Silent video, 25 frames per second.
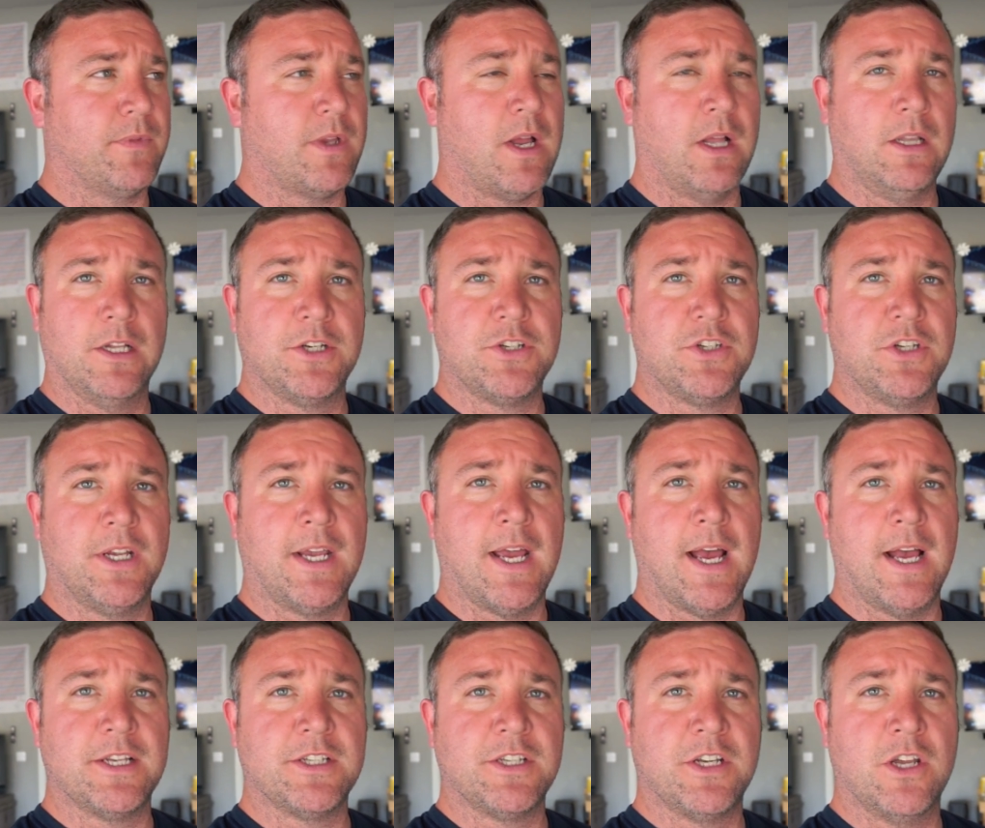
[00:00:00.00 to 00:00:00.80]
I'll let you
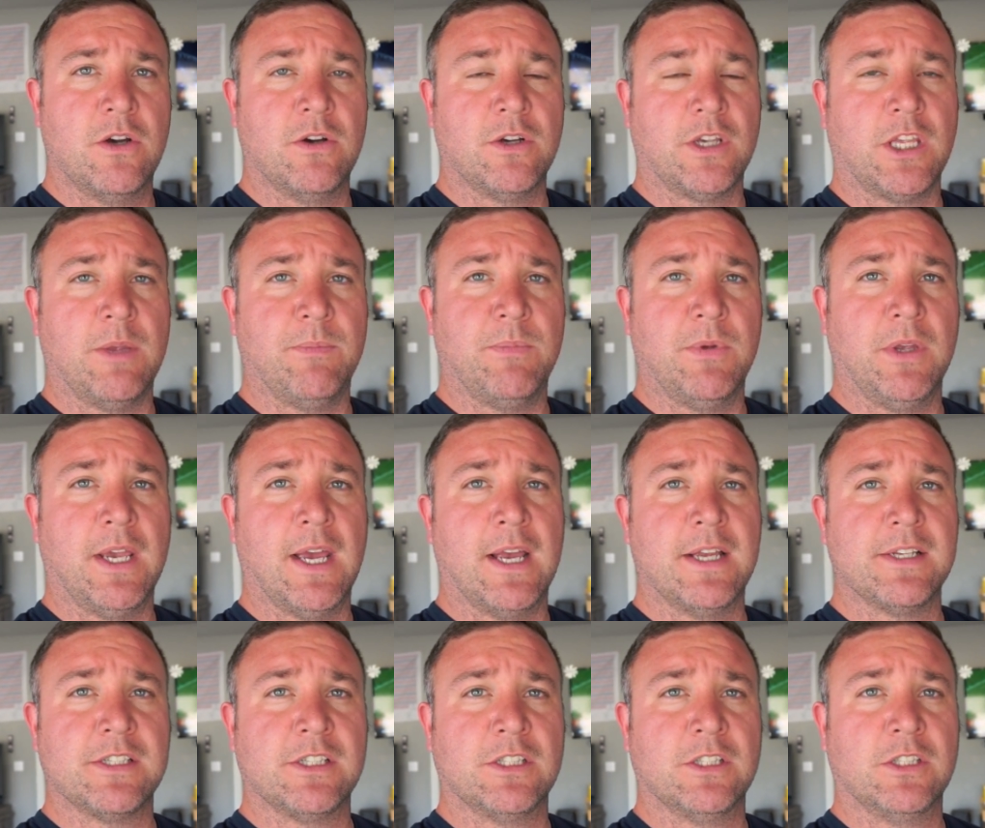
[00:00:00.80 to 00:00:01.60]
guys know and keep you
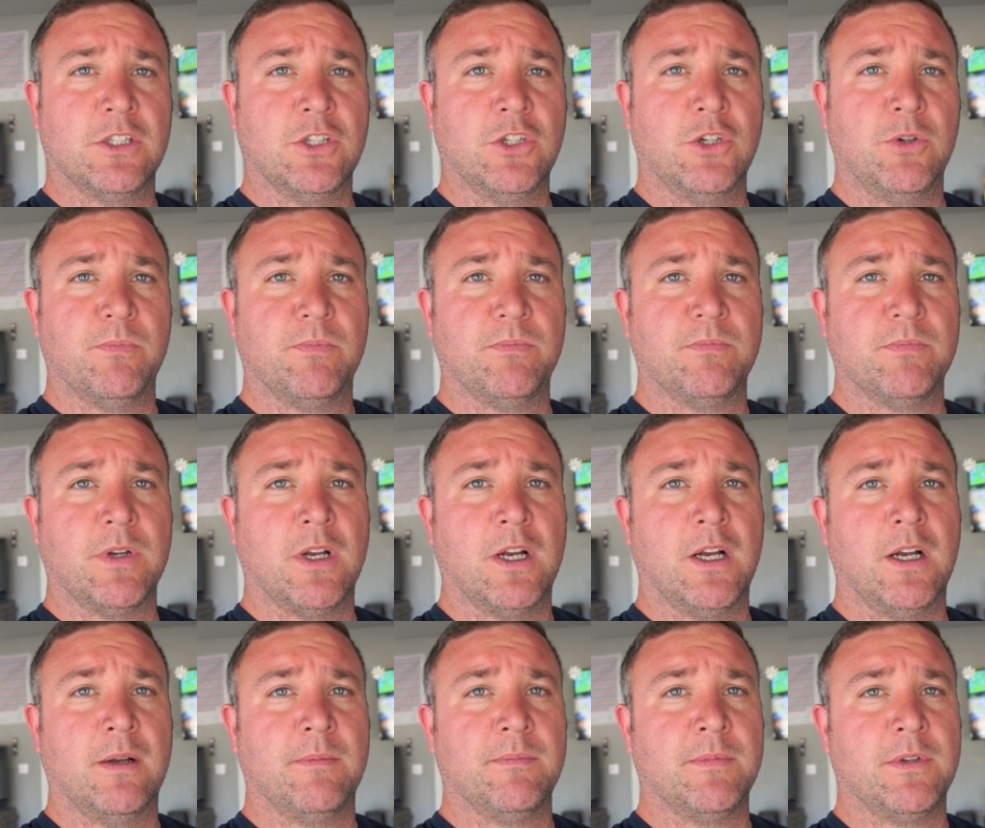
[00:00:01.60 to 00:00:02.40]
guys in the loop,
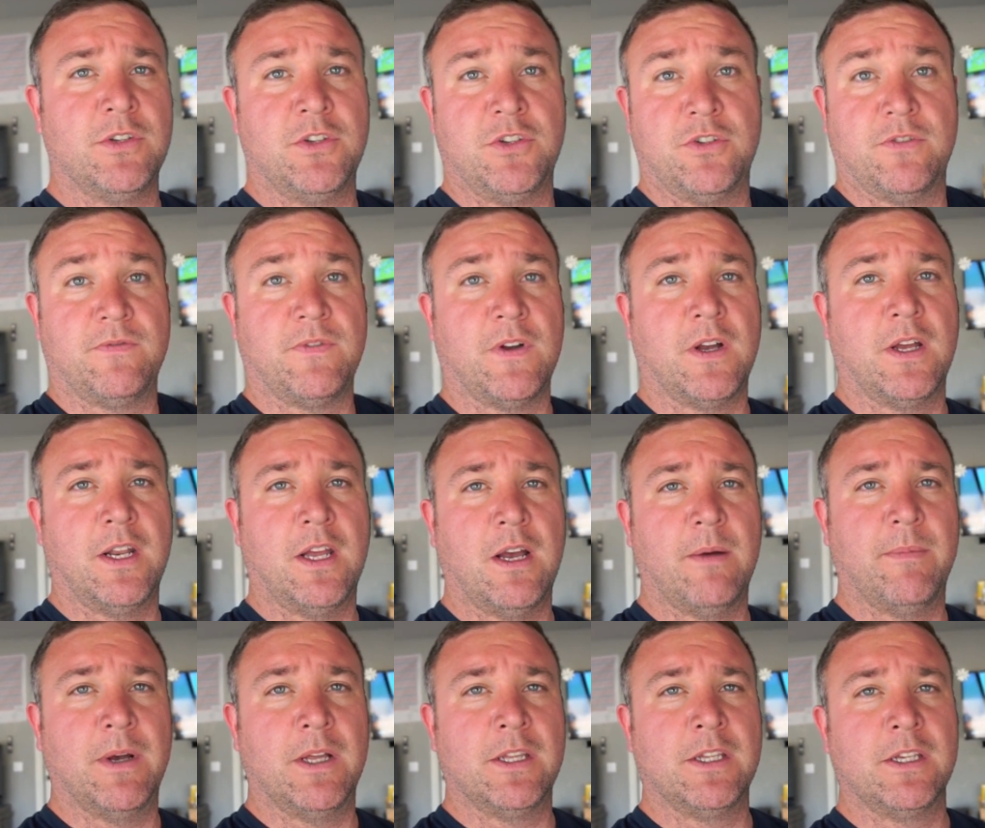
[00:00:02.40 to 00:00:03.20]
and you should find
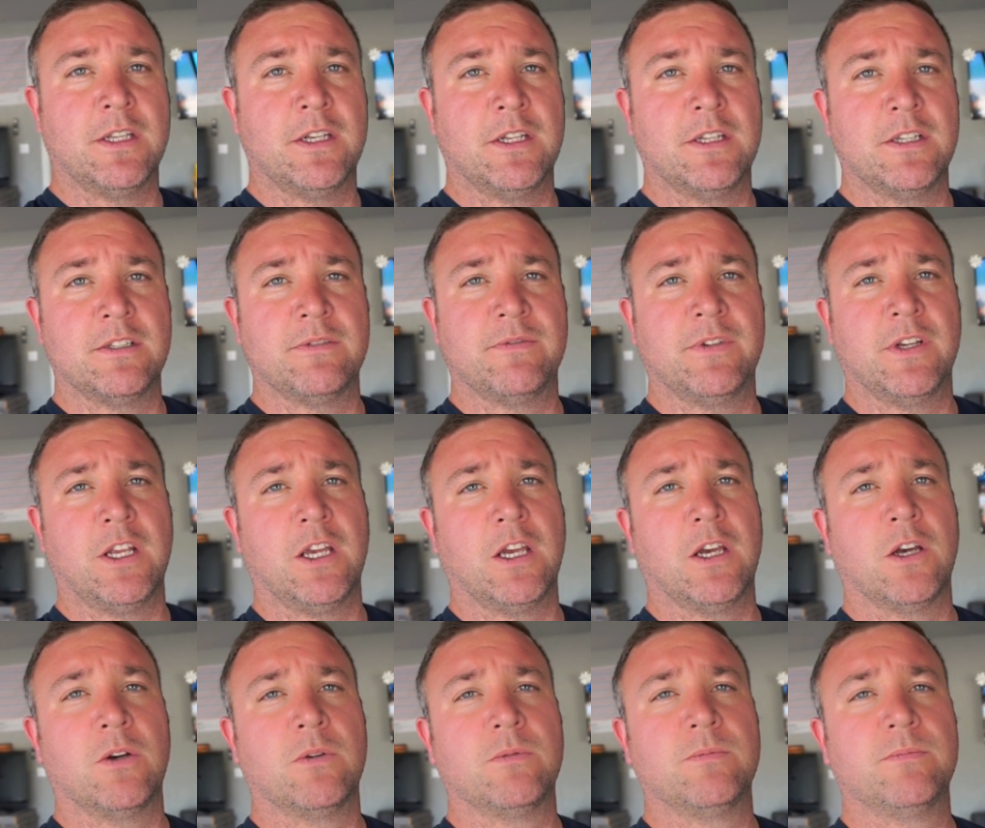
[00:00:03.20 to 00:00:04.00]
out by the end of this
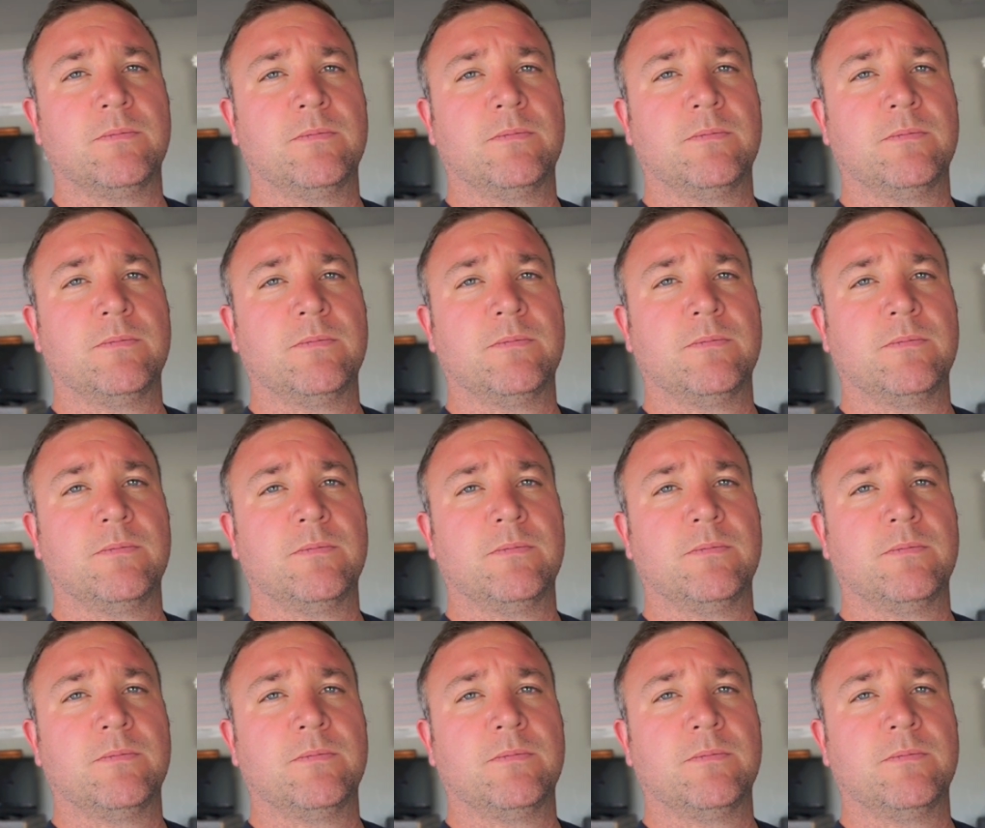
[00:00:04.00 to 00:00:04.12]
video.